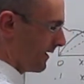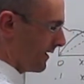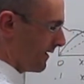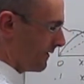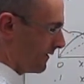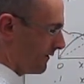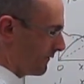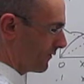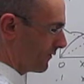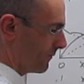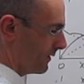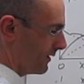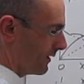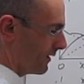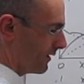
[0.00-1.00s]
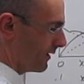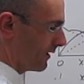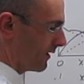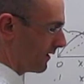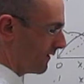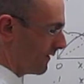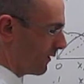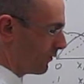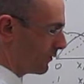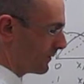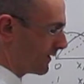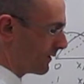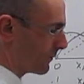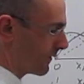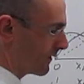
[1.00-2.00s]
And then B, that would be
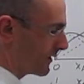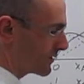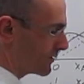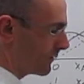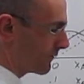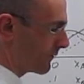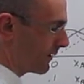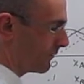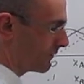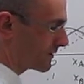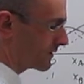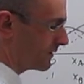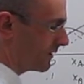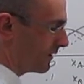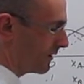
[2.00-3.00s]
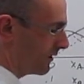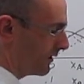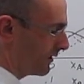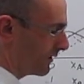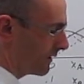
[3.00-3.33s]
the prediction of Raoult's law.